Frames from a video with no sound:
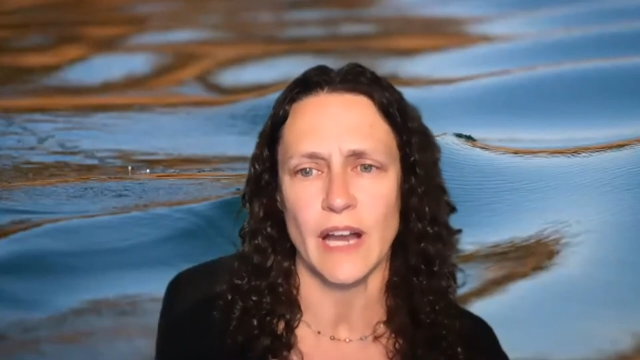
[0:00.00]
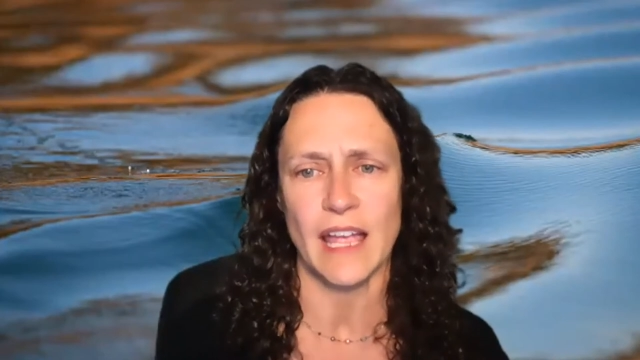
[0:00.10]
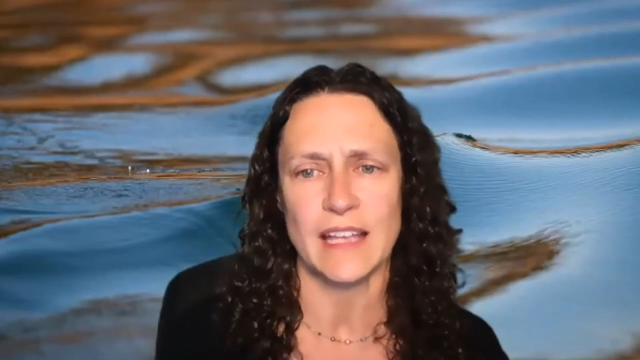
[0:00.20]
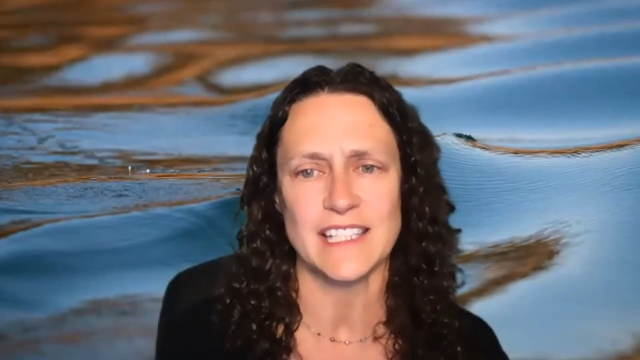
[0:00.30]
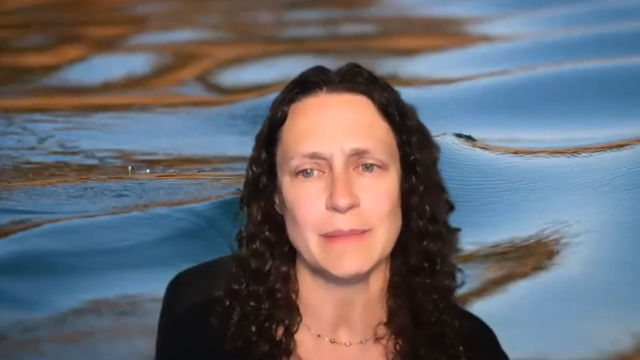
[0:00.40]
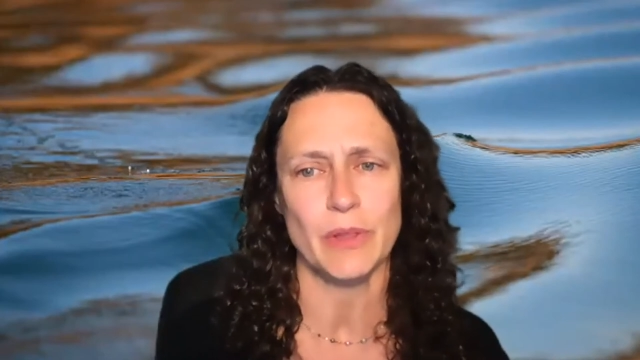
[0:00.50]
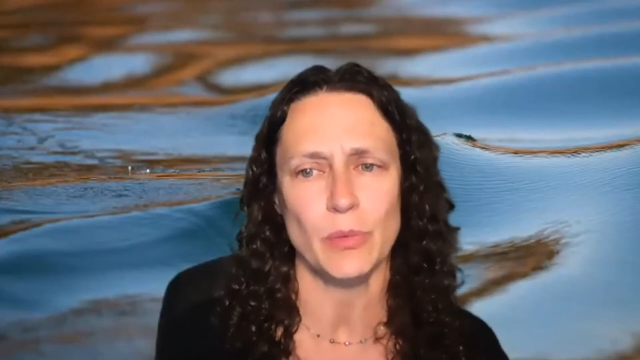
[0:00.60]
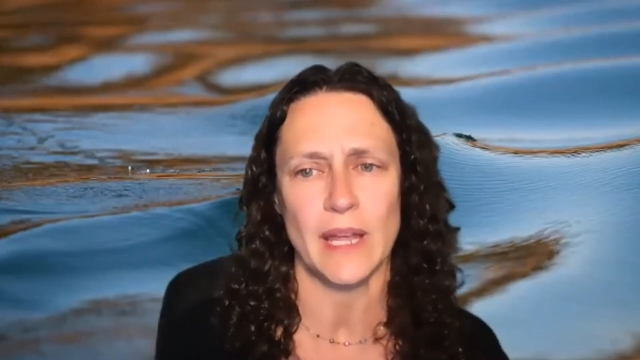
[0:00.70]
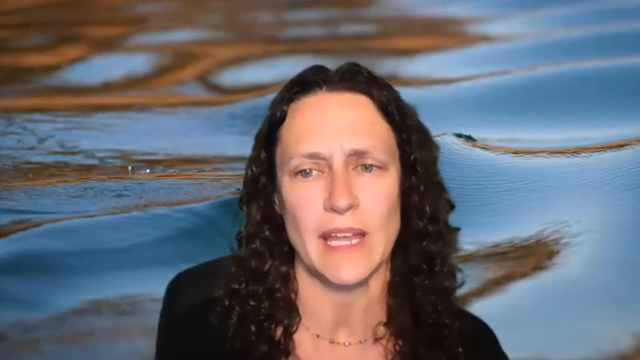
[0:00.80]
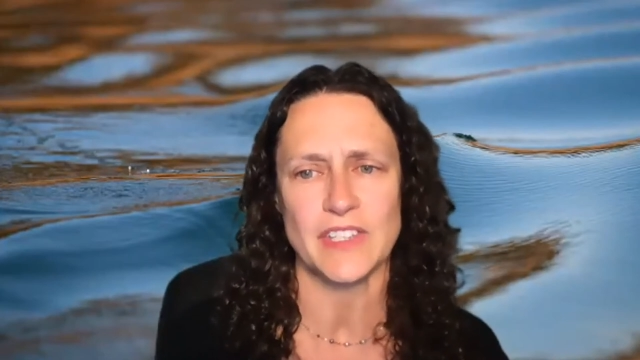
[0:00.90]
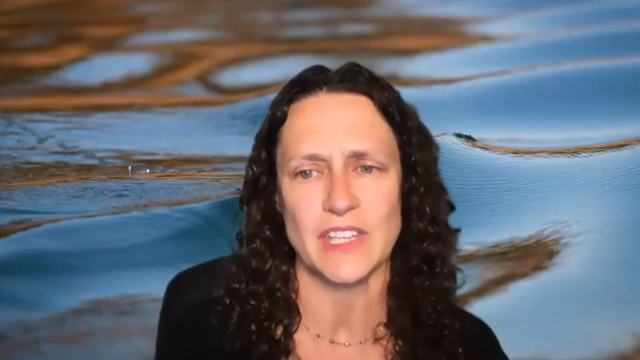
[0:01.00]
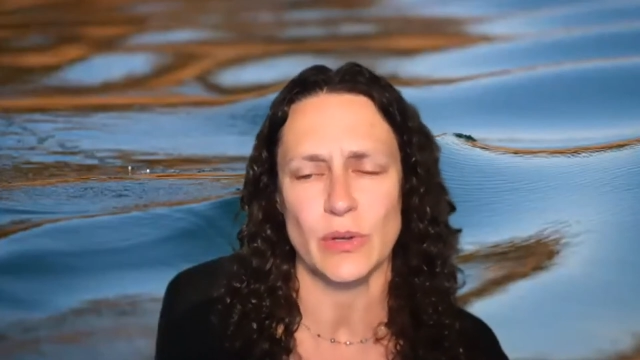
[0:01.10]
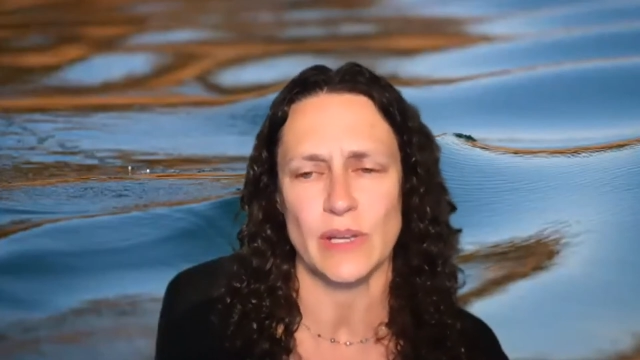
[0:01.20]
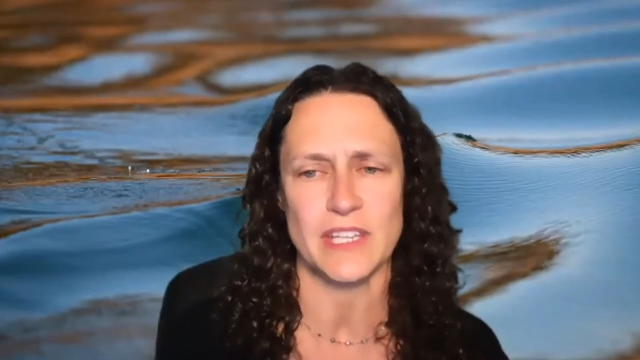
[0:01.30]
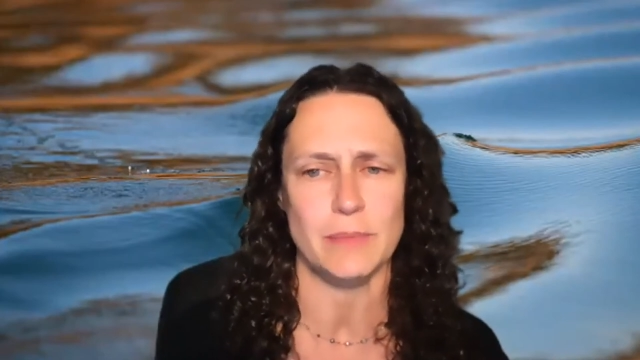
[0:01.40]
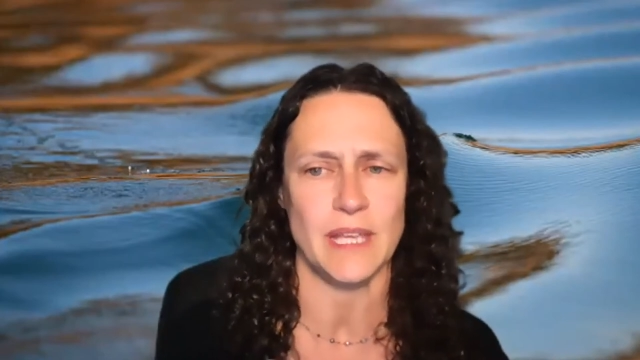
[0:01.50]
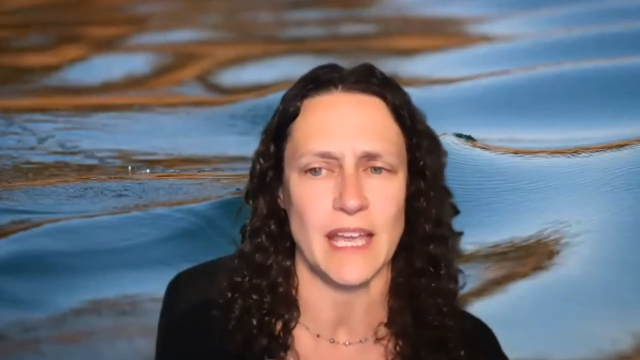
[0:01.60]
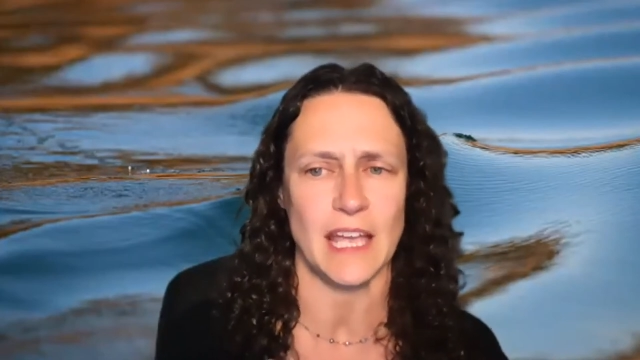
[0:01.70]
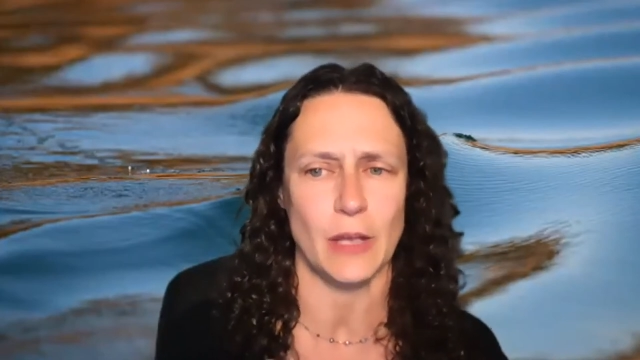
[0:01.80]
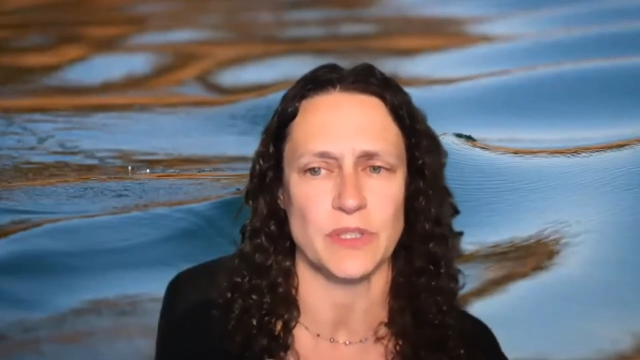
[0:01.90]
and some of the ways that US EPA
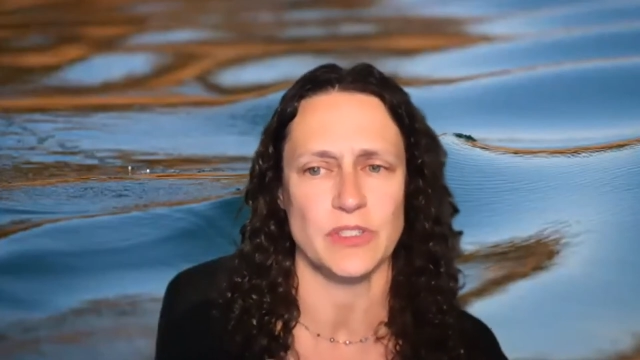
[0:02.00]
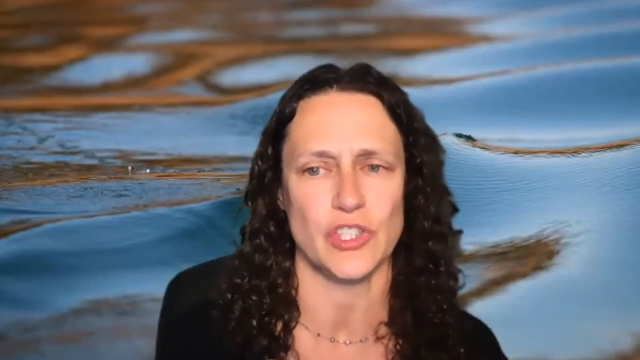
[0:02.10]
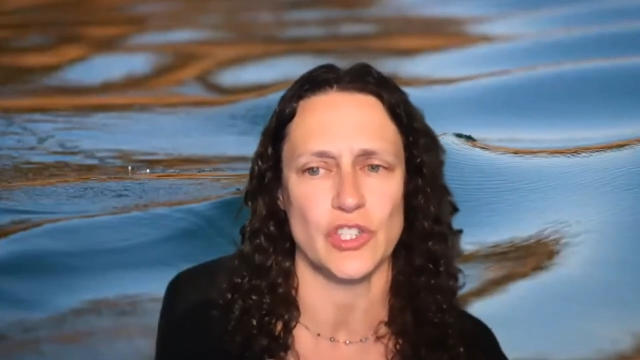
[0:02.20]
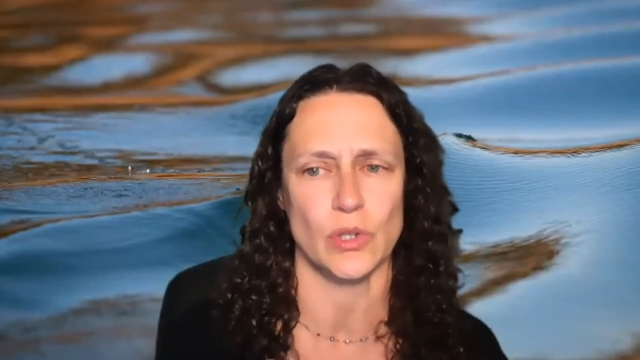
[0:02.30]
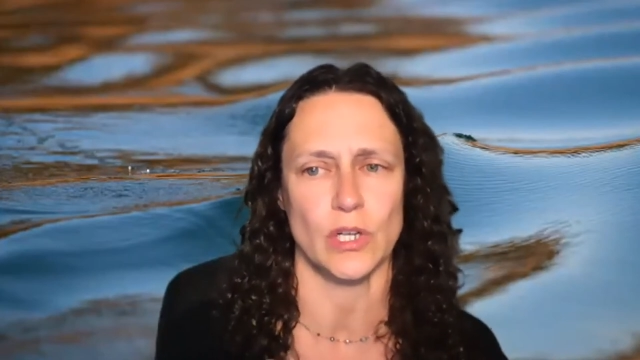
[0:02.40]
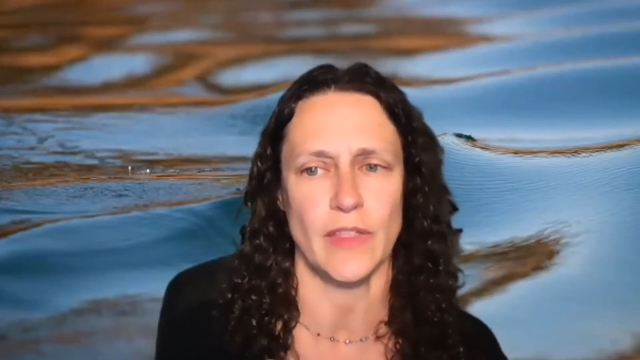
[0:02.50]
helps ensure